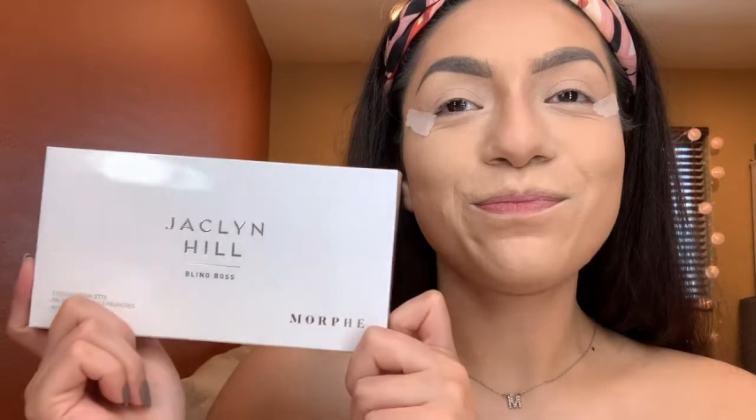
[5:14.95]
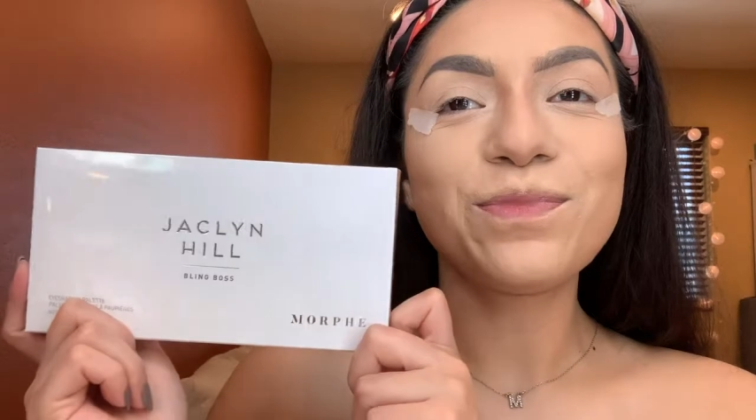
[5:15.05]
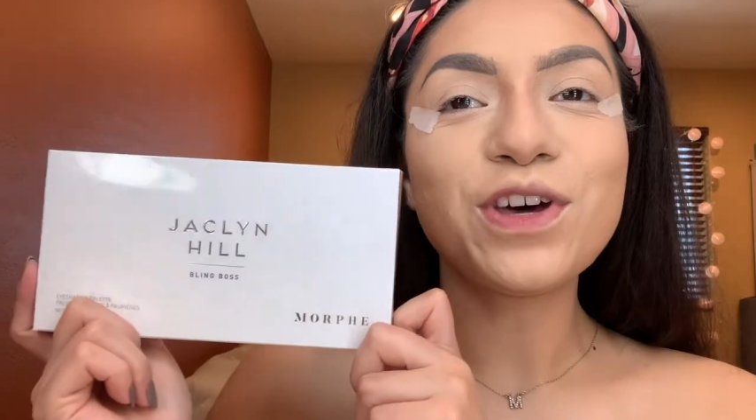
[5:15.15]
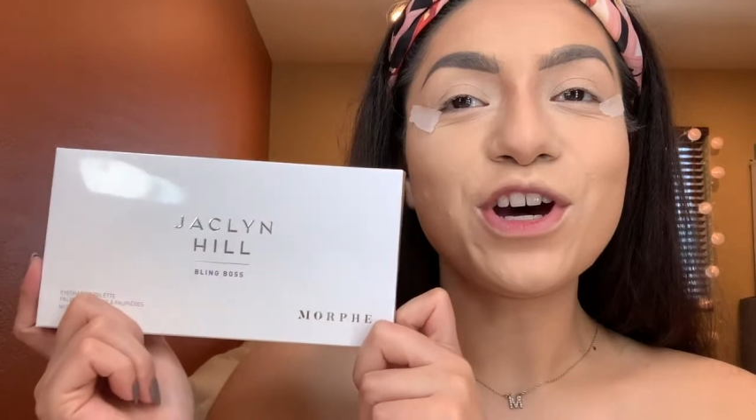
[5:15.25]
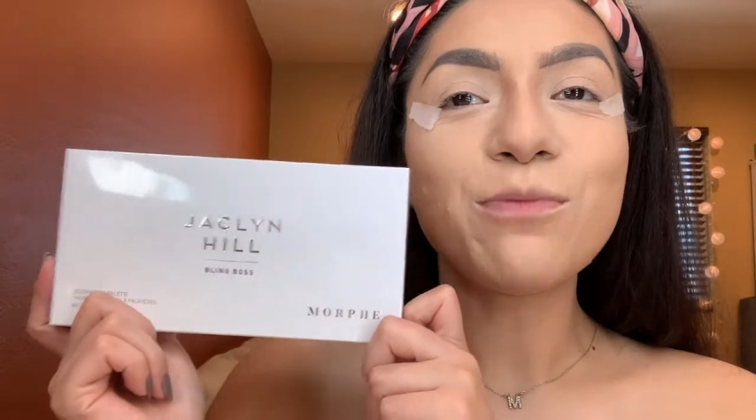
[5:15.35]

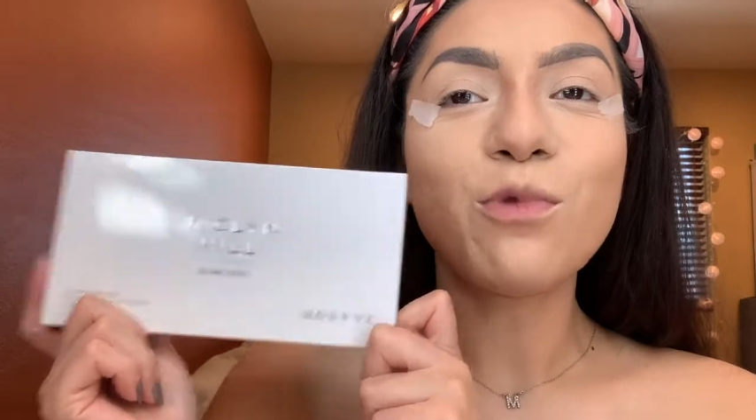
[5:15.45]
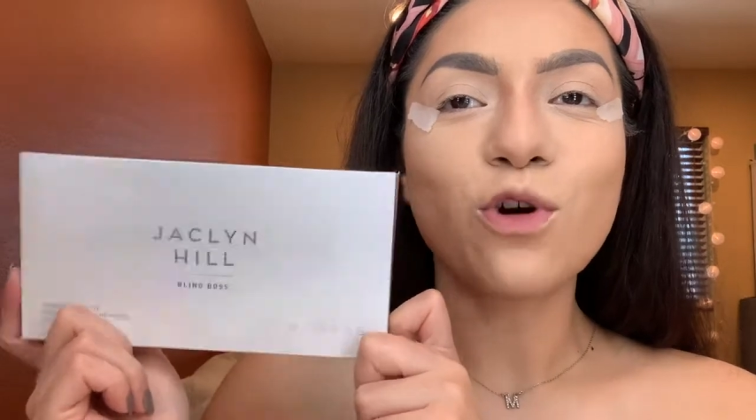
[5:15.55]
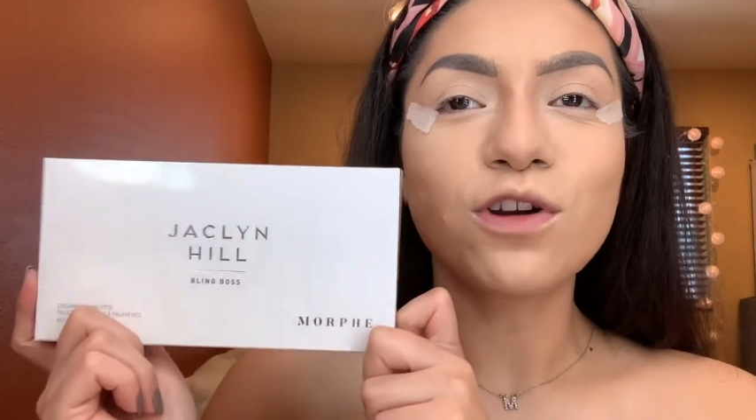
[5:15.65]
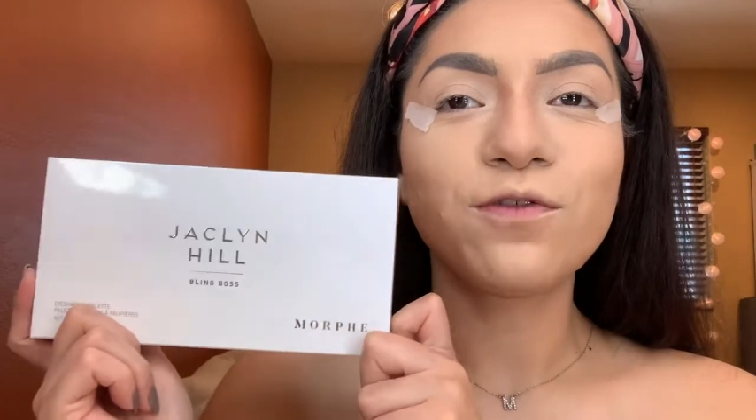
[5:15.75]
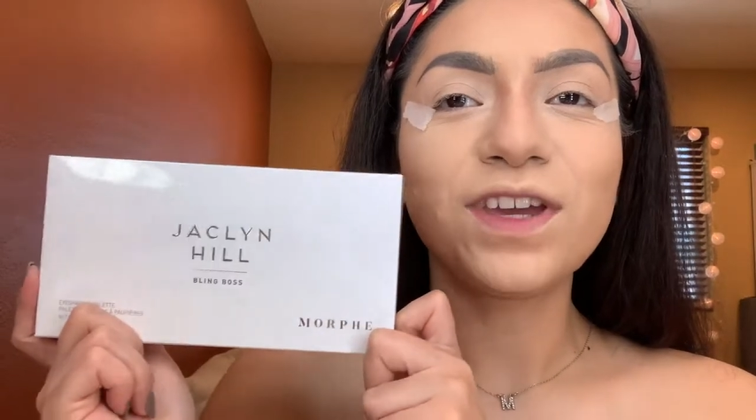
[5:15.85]
the
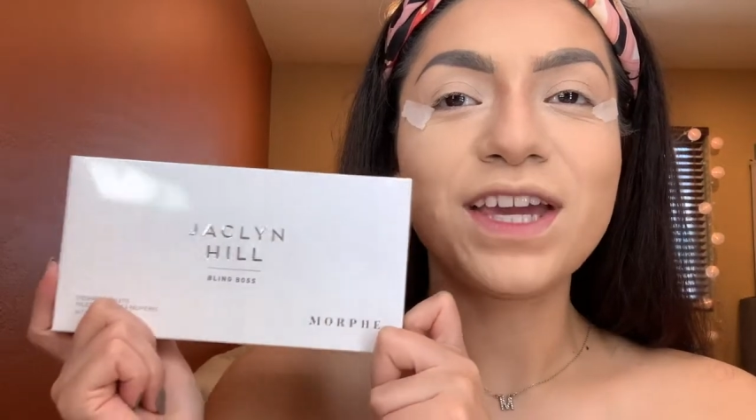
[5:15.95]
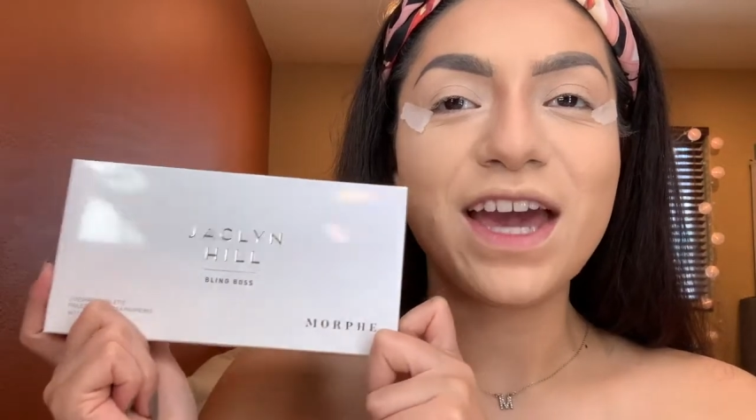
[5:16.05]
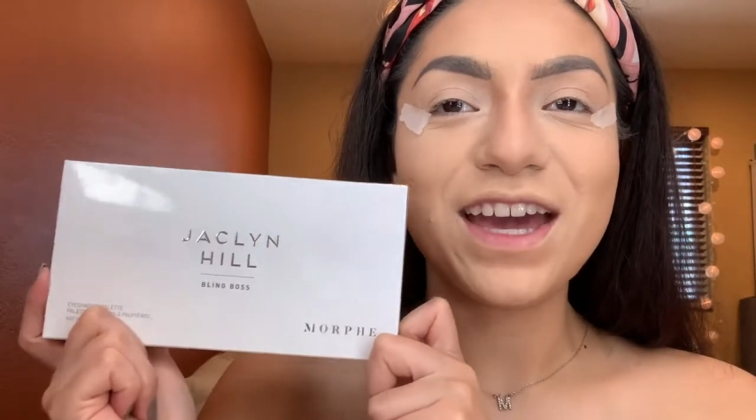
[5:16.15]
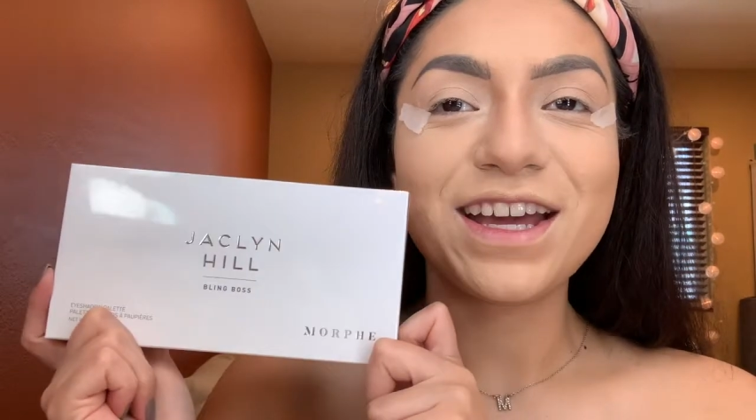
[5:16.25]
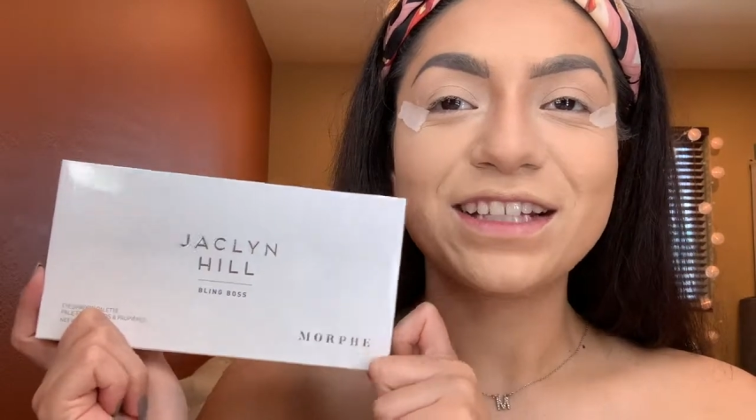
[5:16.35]
Morphe
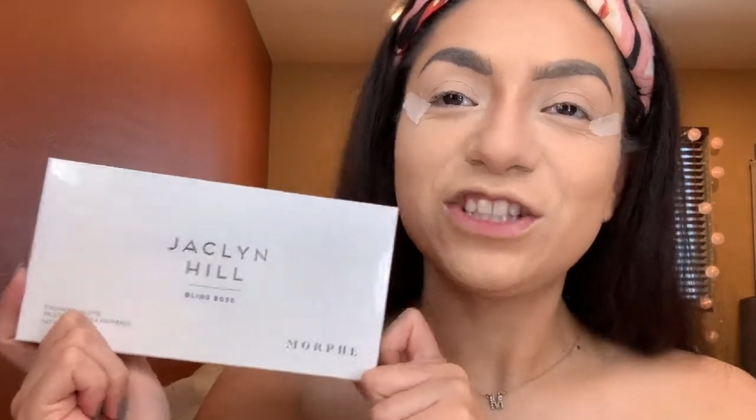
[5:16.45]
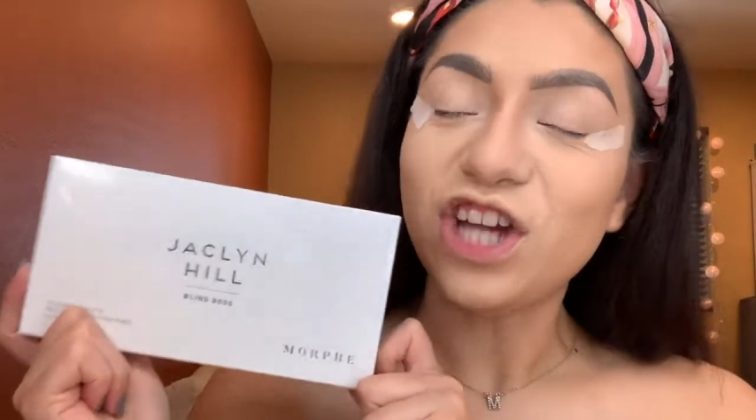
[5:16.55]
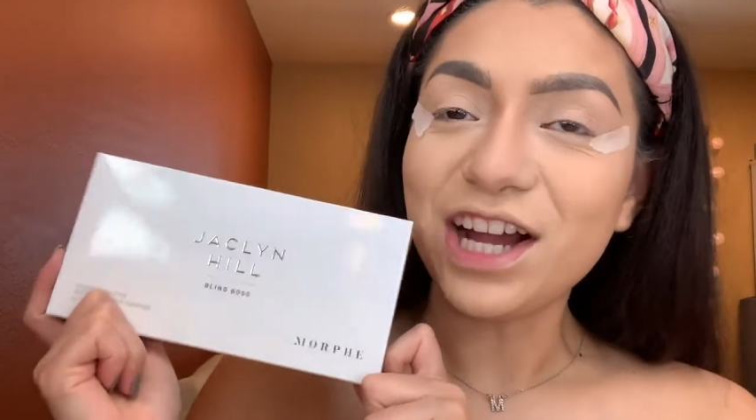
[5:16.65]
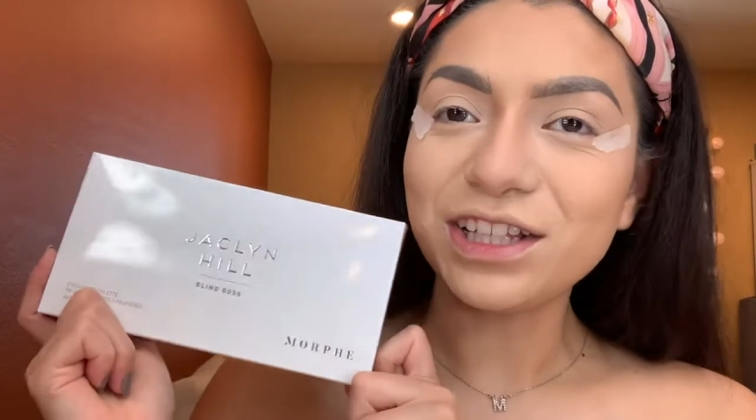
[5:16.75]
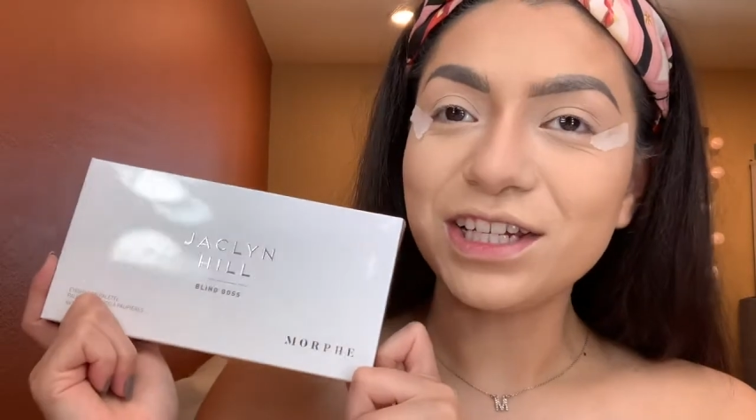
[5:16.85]
X
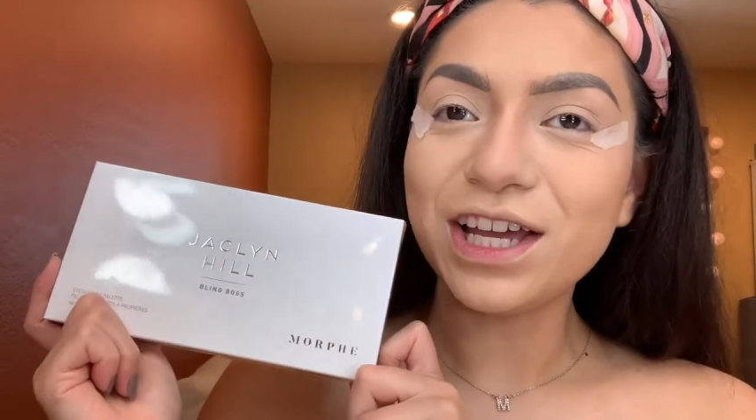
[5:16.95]
Jaclyn